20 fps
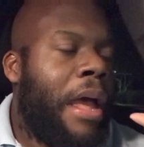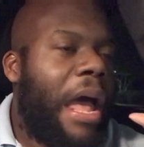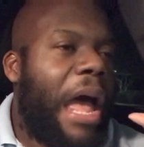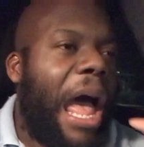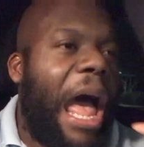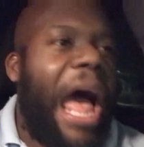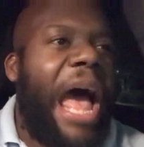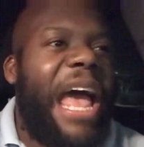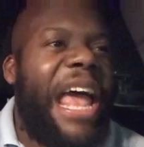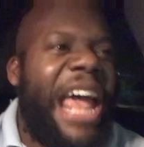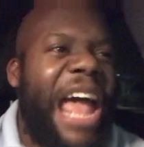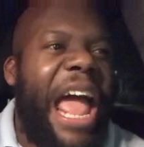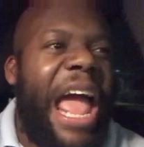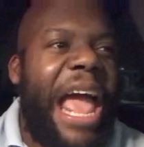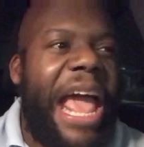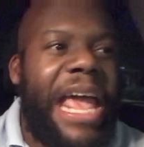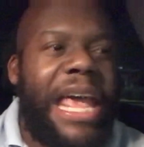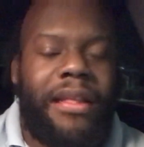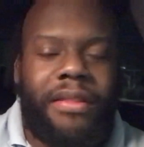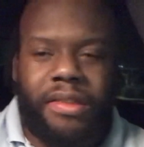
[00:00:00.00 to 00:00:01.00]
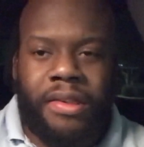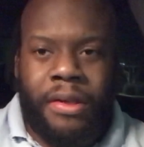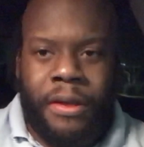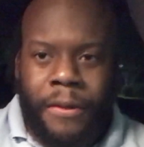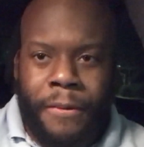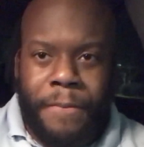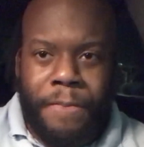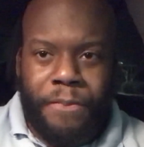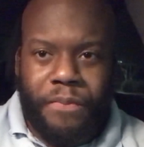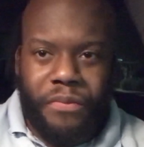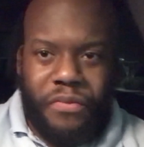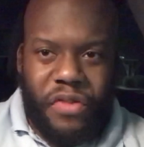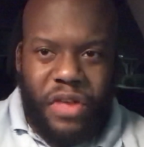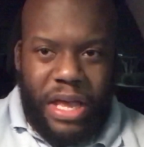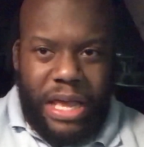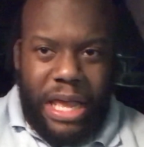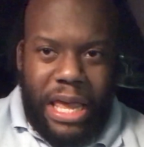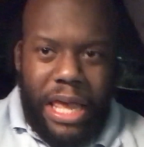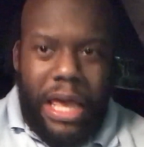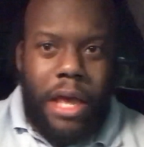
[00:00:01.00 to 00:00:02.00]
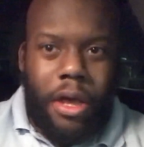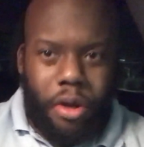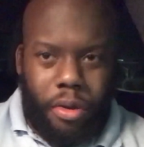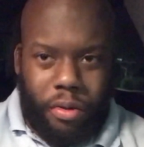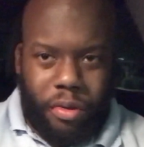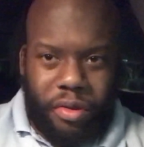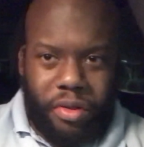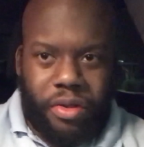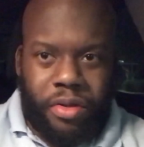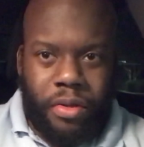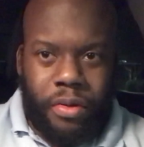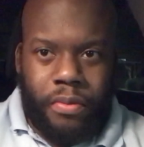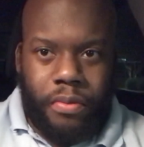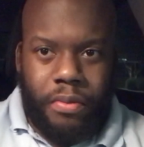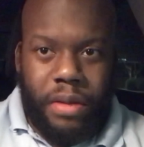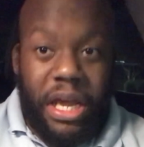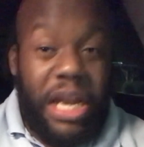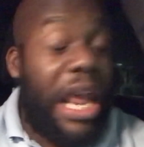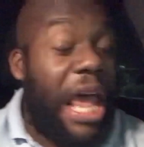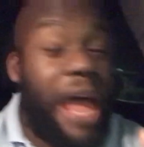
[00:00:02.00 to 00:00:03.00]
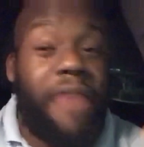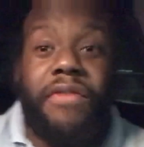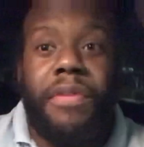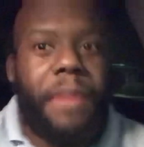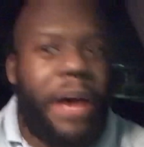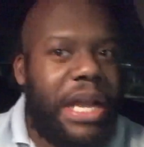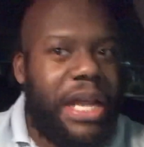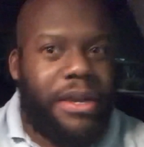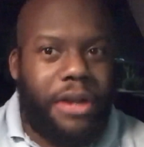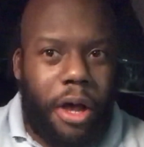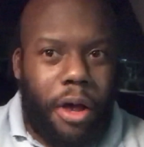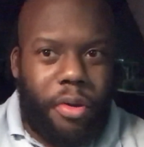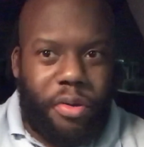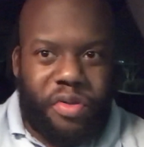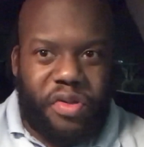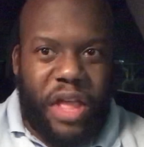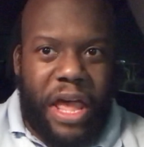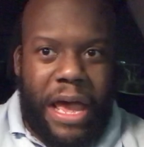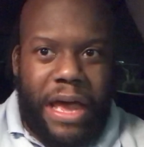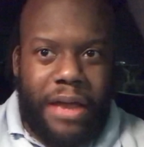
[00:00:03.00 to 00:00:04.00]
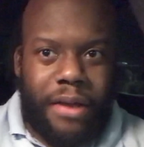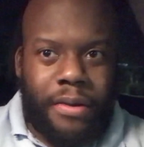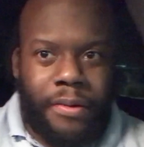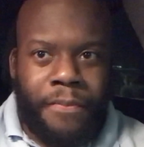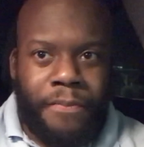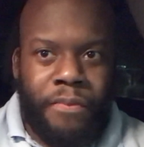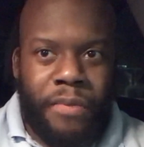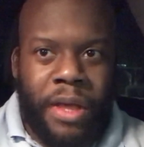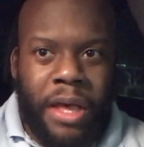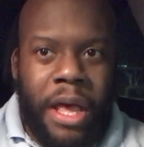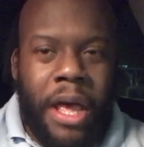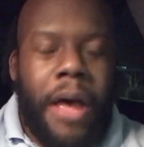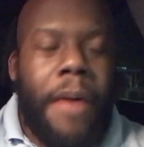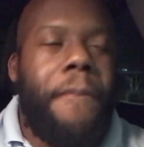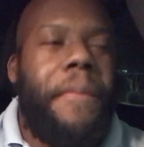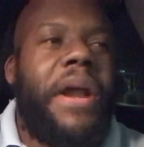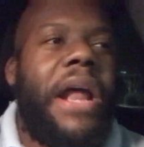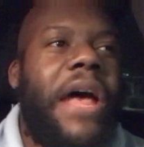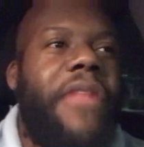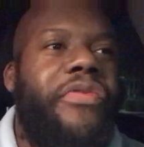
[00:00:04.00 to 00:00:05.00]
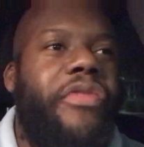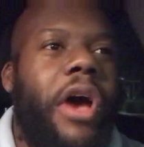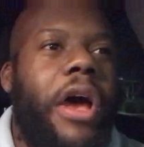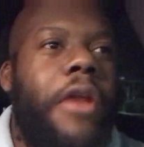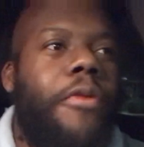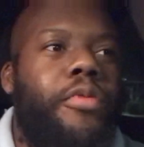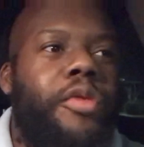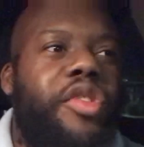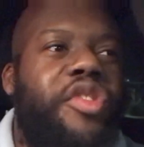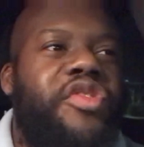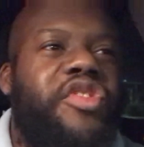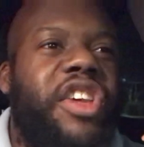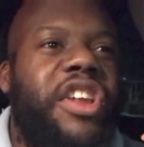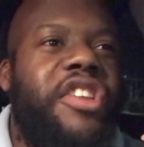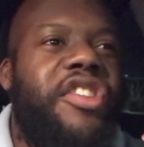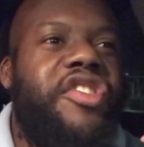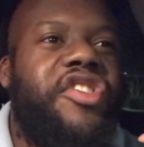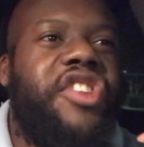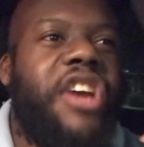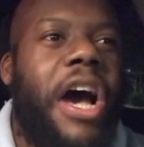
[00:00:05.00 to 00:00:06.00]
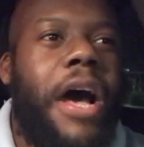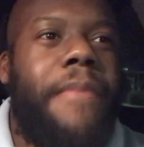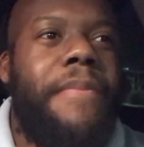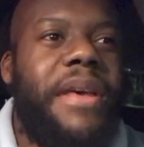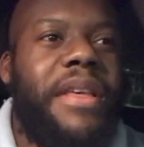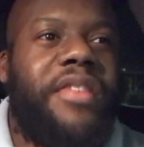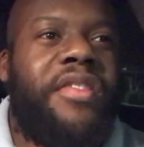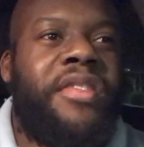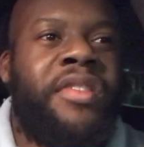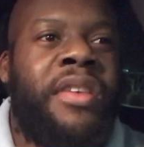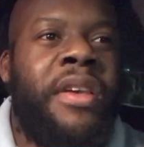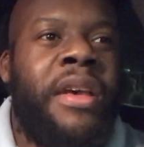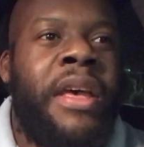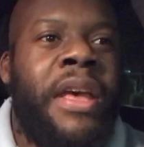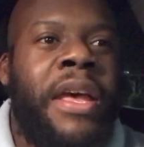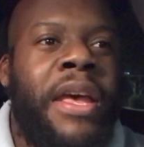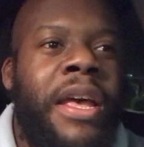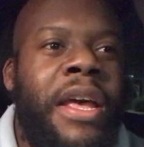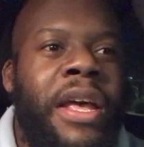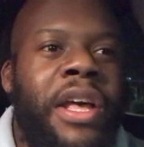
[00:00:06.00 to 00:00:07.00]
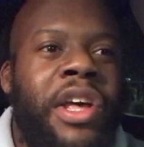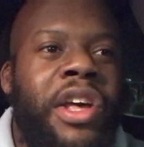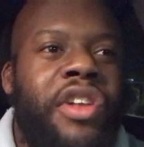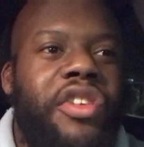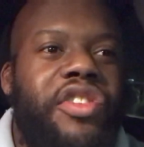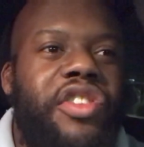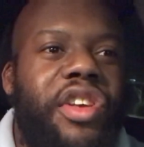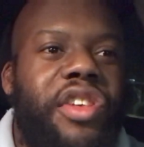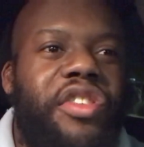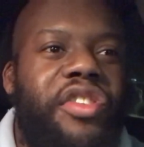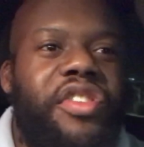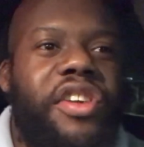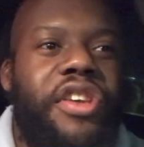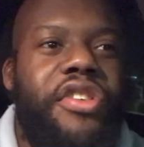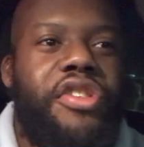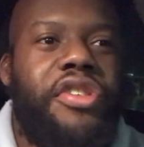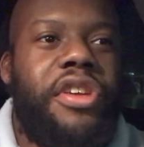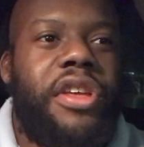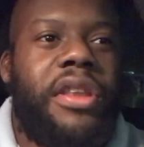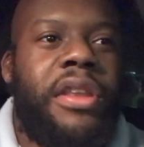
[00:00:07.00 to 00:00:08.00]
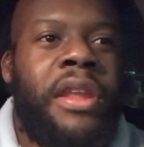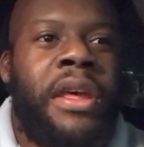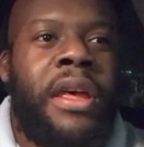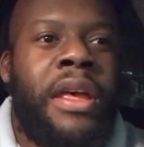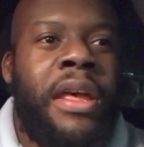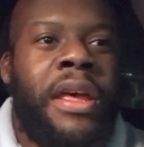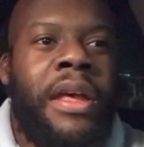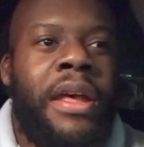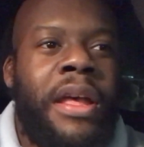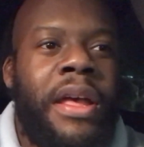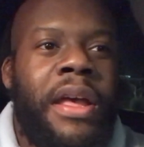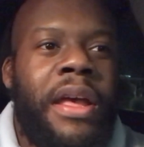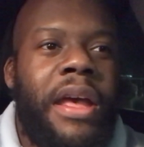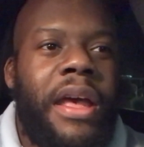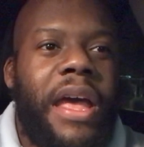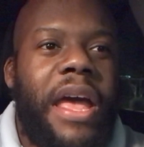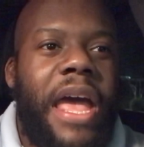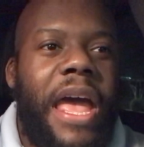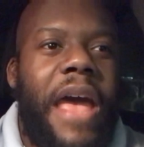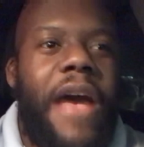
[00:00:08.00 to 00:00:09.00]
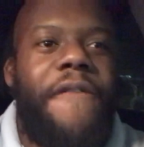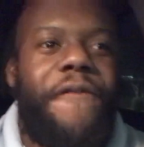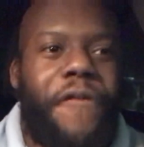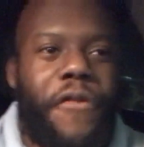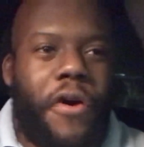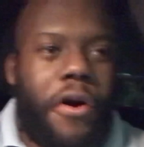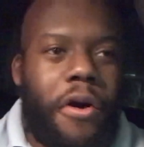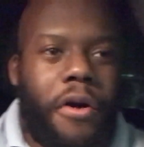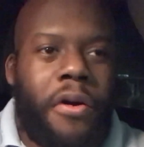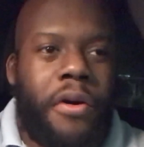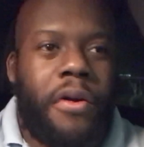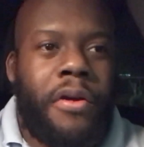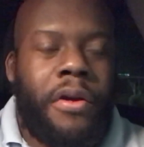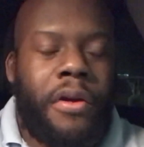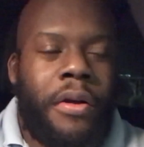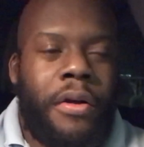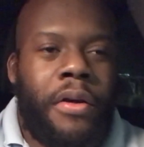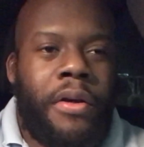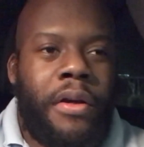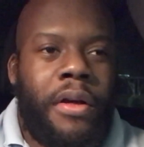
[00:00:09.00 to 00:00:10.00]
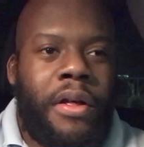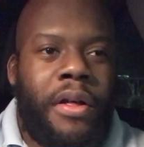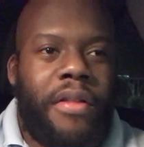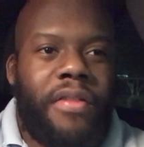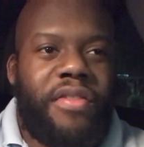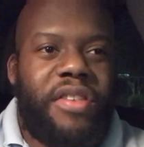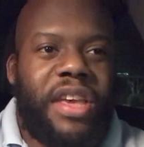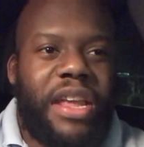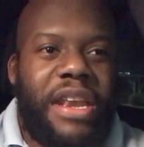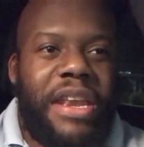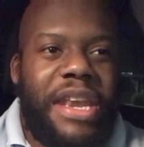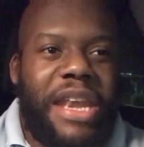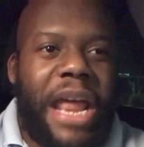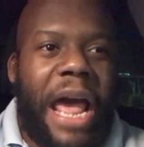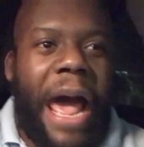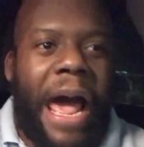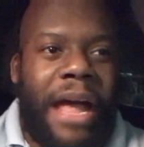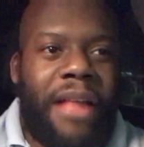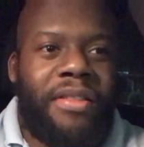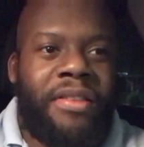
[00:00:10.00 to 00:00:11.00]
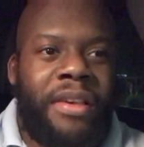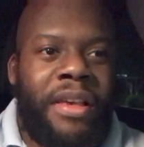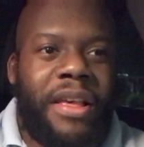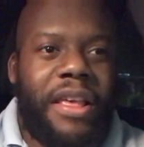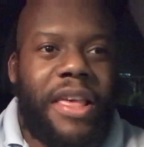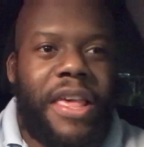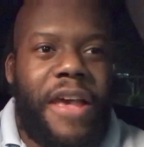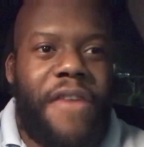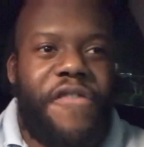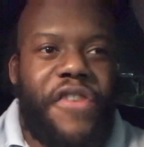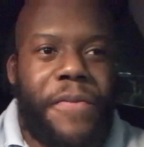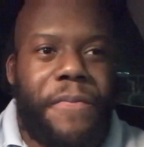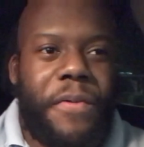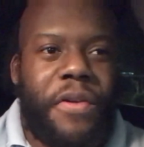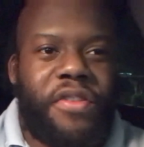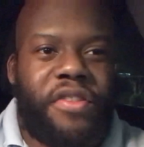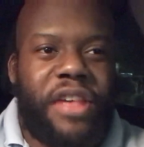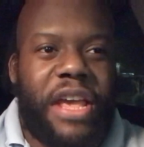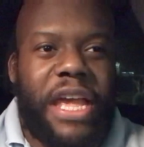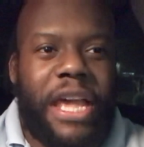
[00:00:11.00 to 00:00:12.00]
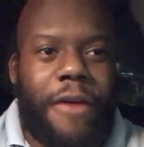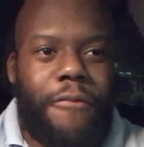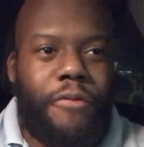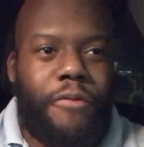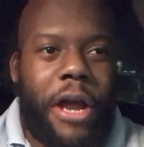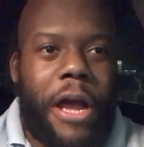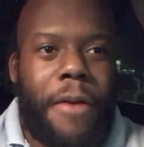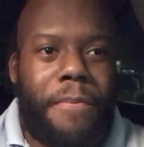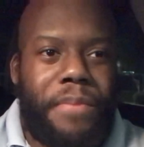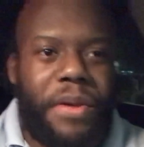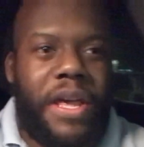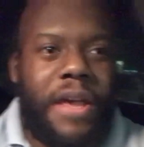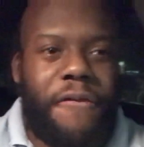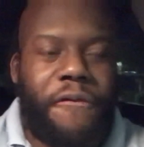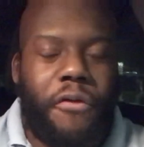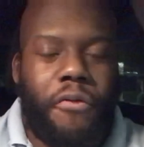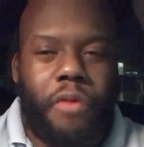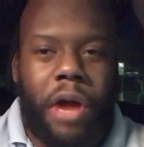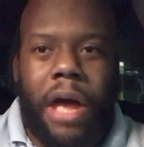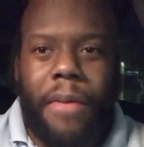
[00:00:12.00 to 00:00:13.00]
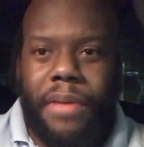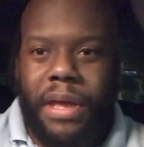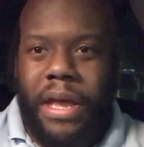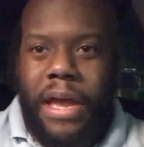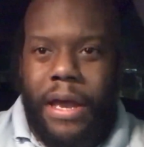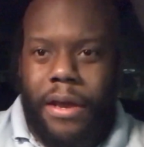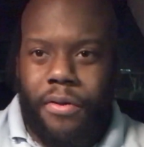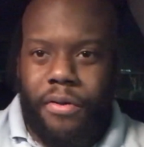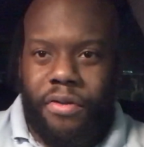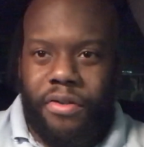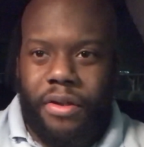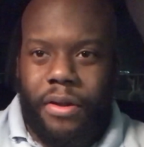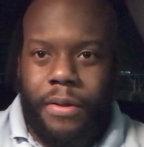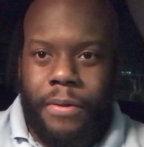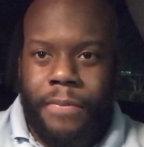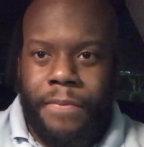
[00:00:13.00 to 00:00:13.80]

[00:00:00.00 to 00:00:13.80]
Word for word: I hate the Eagles, and everybody knows that. But I thought it was the dumbest decision ever to not give up a second round pick for Robbie Anderson.